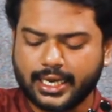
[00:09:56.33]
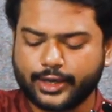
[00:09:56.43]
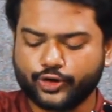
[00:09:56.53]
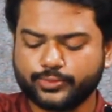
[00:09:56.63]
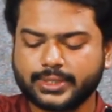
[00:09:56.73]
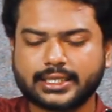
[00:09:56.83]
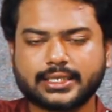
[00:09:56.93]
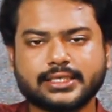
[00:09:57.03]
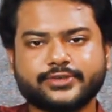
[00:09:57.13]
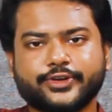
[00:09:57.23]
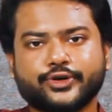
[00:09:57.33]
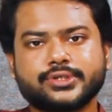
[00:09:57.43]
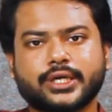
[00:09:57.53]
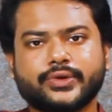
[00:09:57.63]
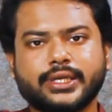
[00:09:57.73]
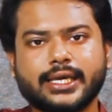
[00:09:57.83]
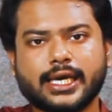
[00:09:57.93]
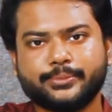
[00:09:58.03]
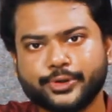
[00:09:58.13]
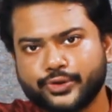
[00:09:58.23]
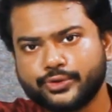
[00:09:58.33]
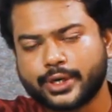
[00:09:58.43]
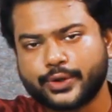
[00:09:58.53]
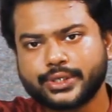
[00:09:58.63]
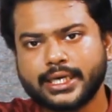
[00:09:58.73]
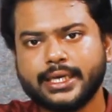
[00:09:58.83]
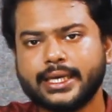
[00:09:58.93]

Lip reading: I hope that these videos are really helping you out.